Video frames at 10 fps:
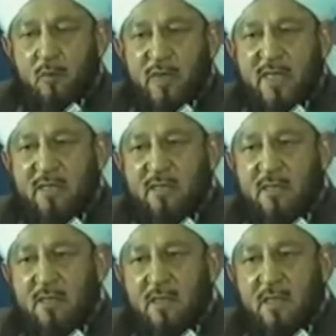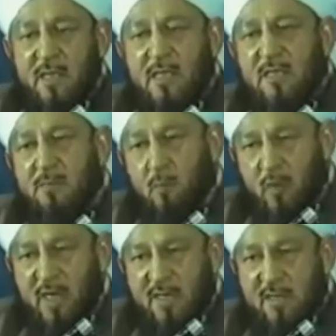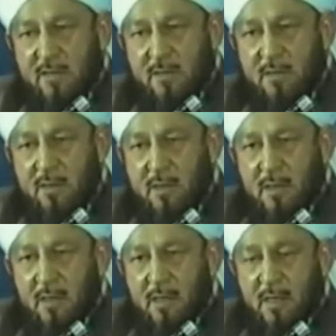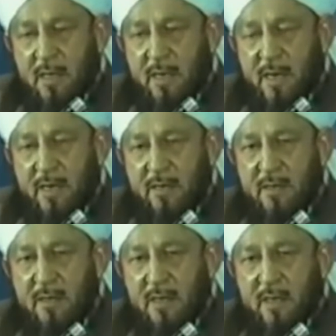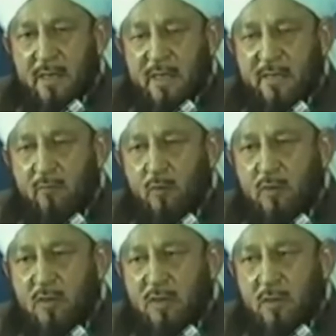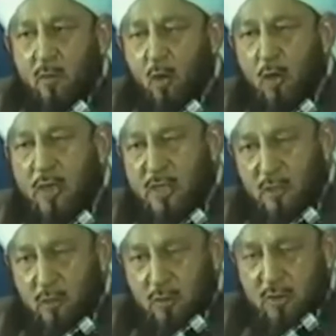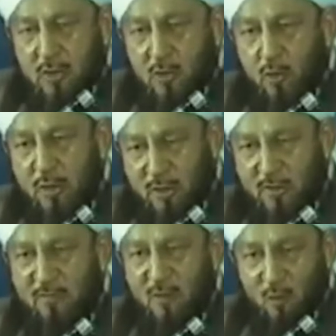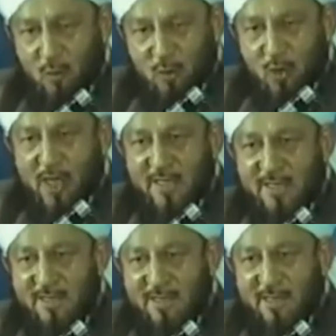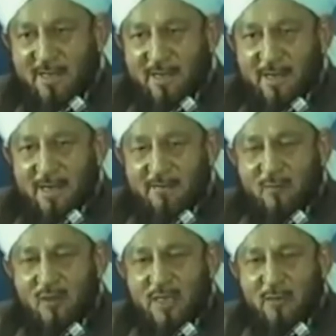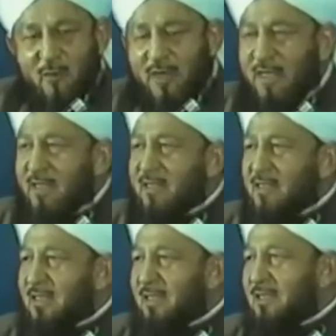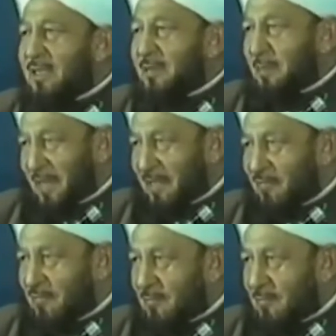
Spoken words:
to death his opponents, and he would call the jurists of his own choice and would say, look here, this is their belief.